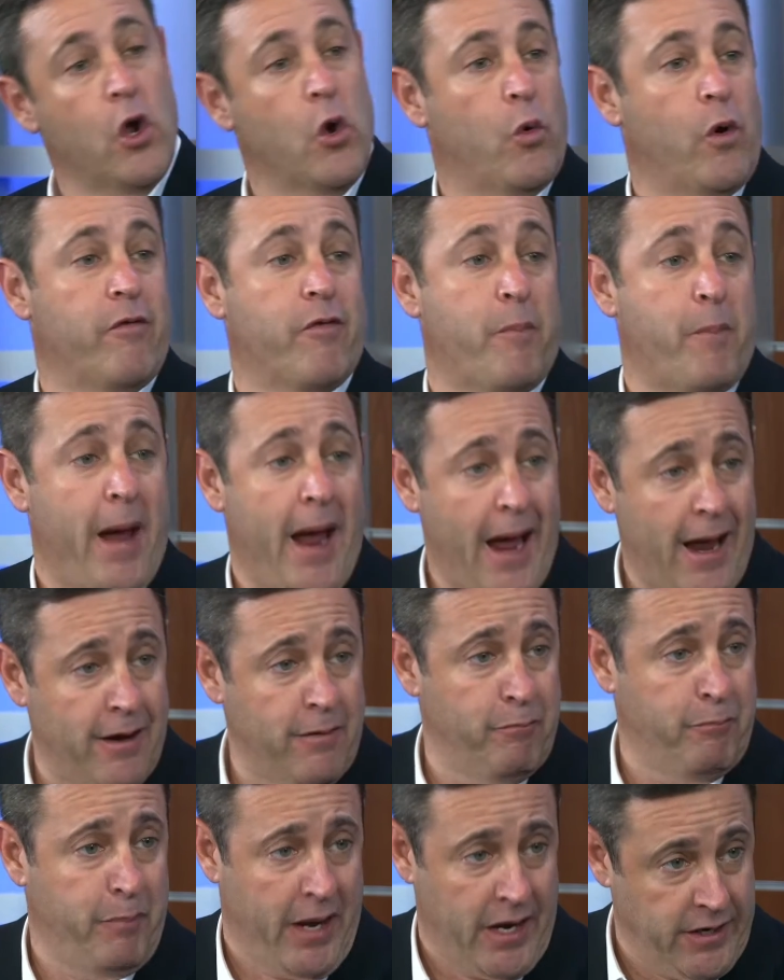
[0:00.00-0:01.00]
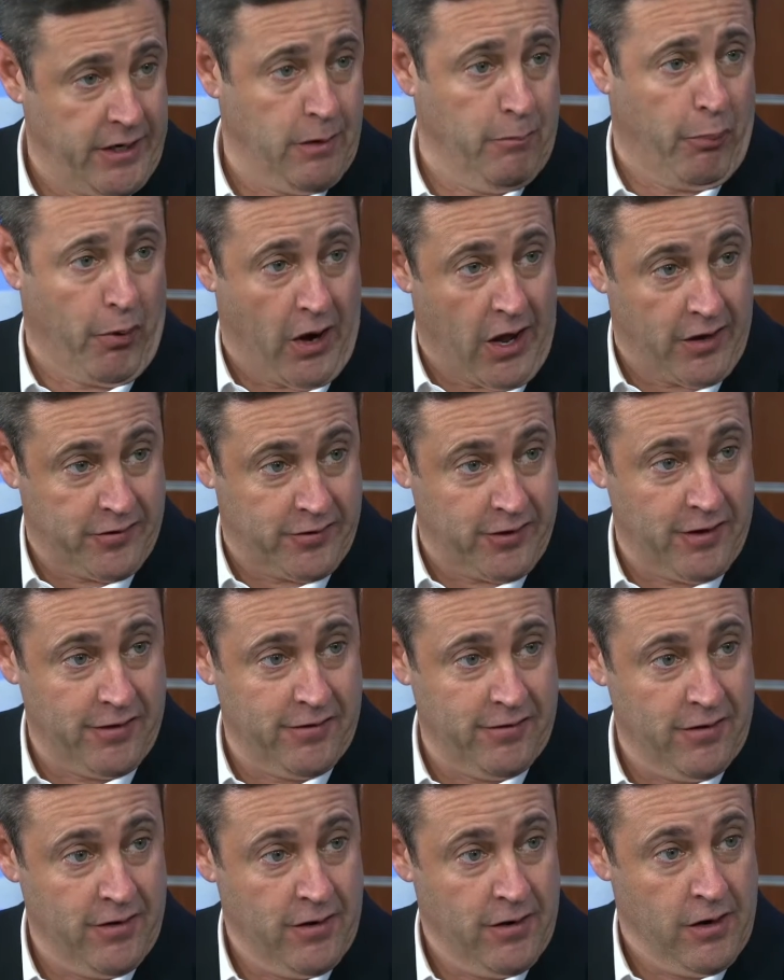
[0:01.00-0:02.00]
We have a patent pending
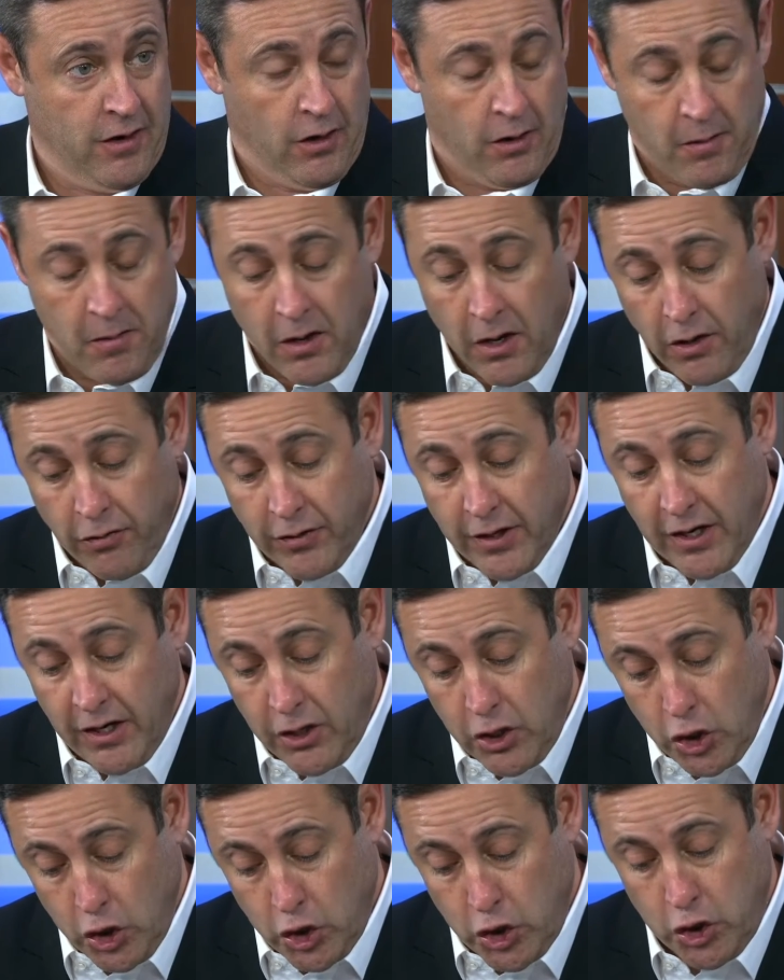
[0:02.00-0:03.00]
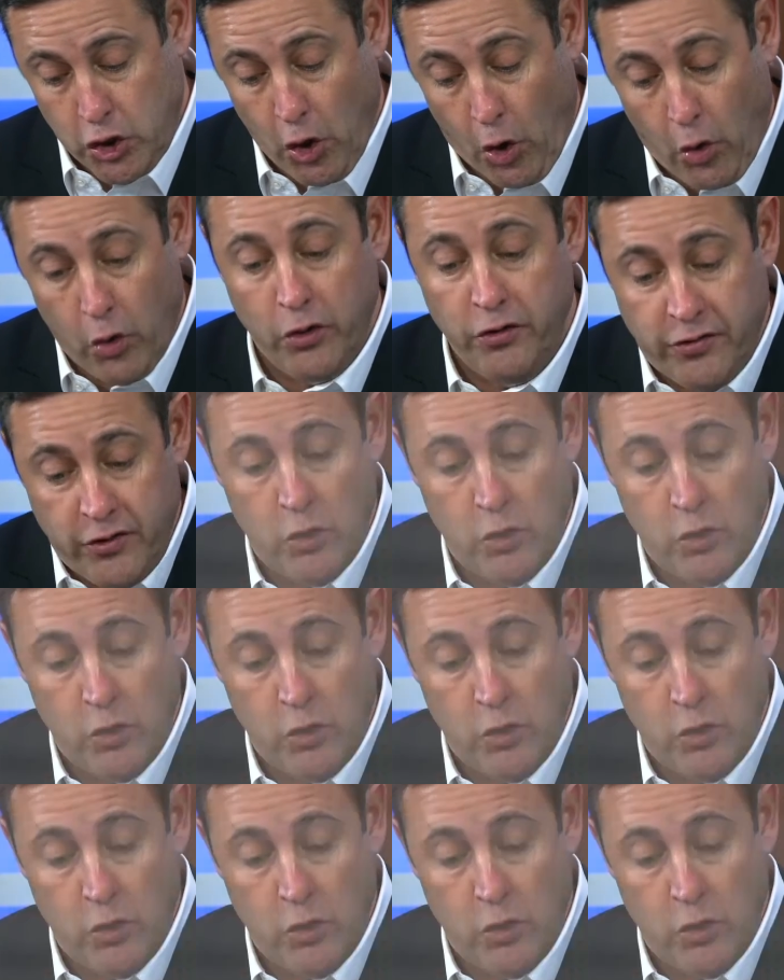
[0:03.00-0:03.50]
process that shows